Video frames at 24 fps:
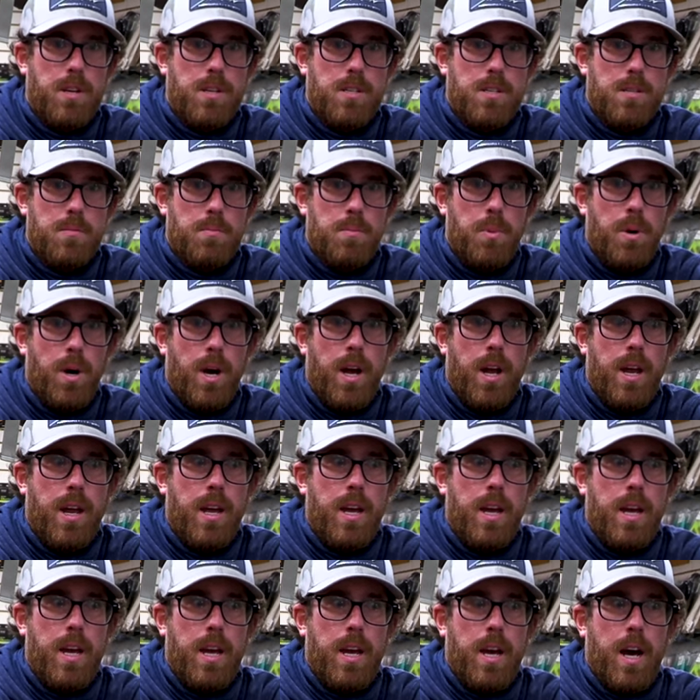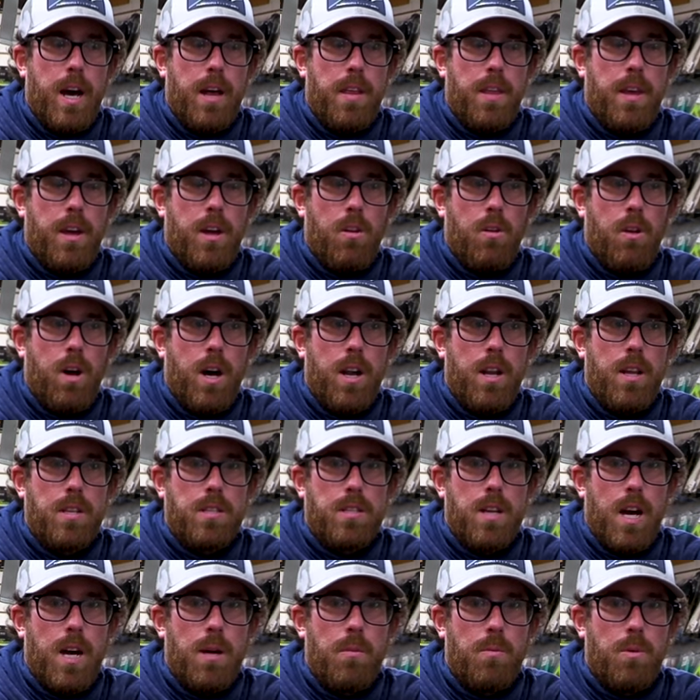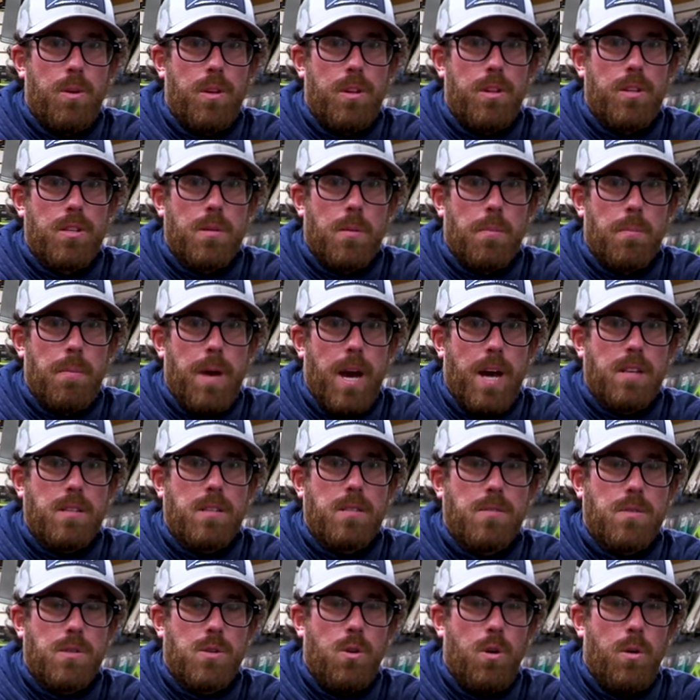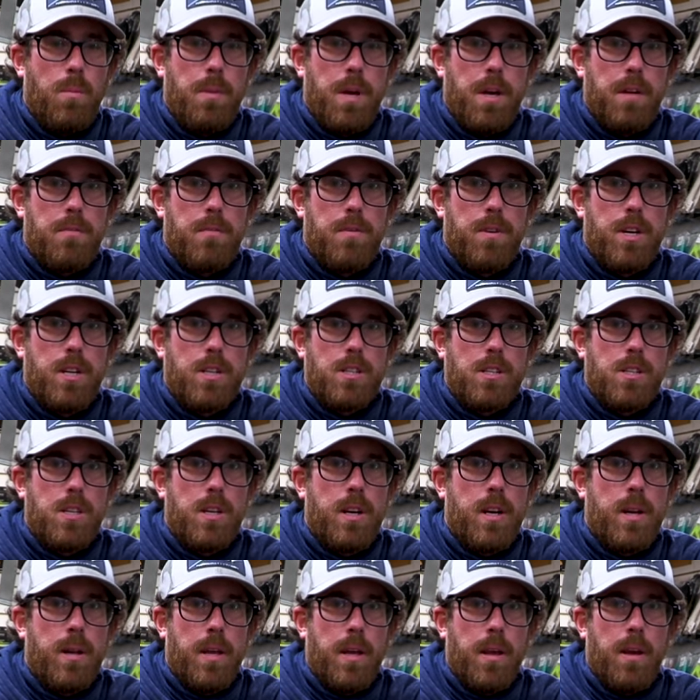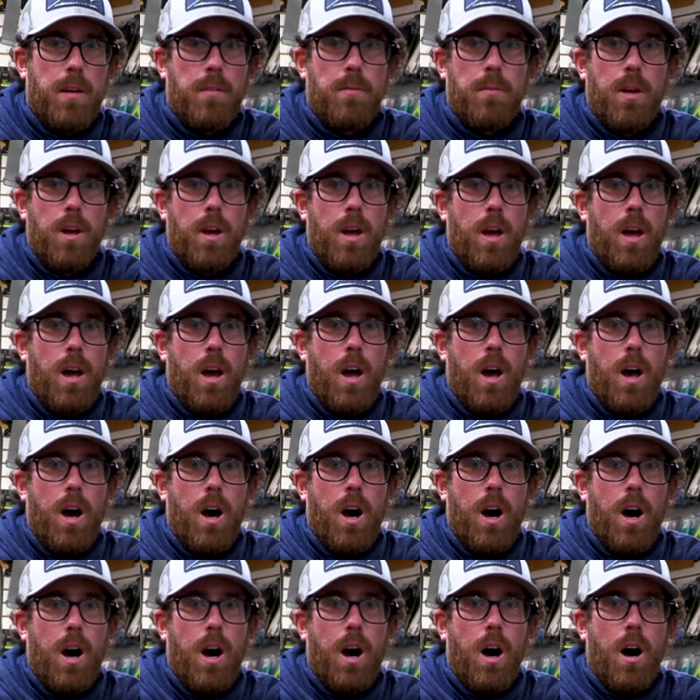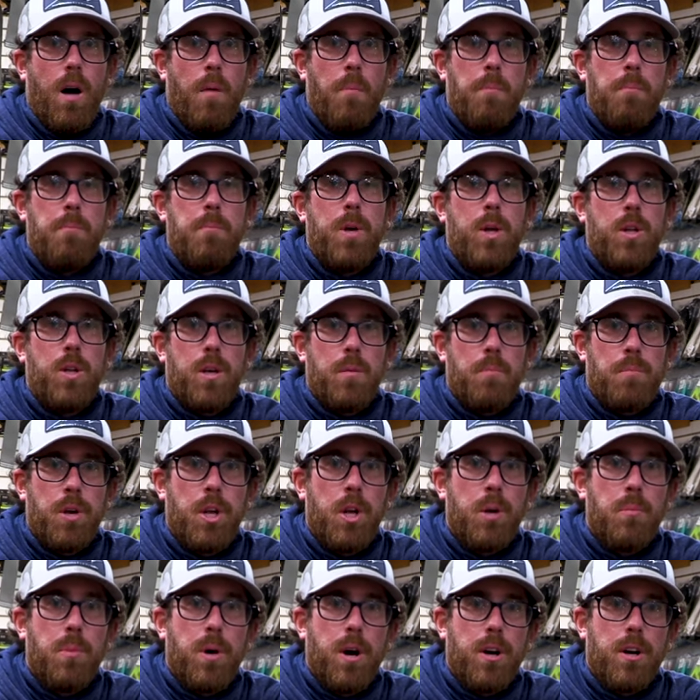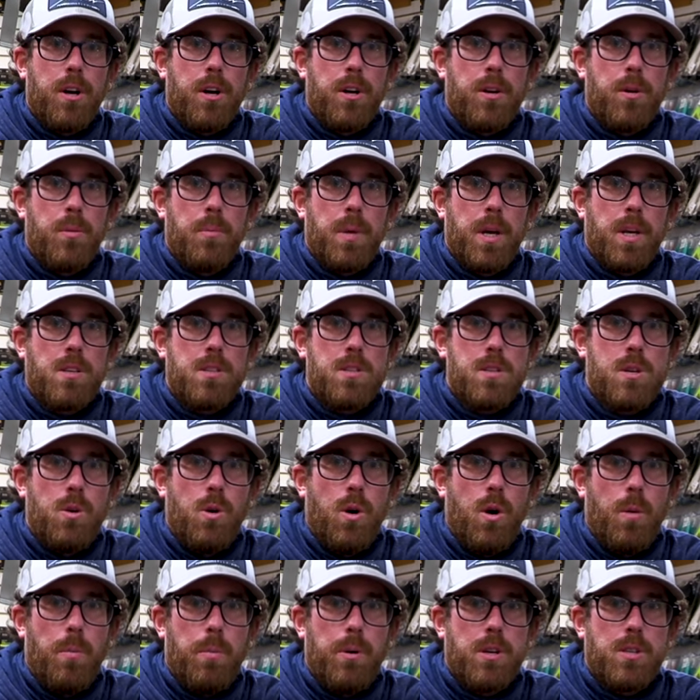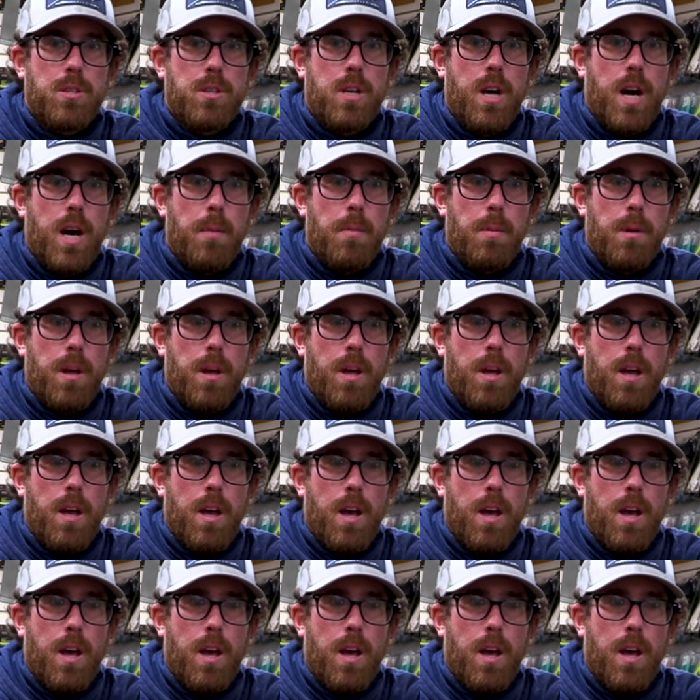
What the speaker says: fish, but I think a lot of the time when there's a massive school of bait fish, you know, you have a million peanut bunker and a big school pushed up,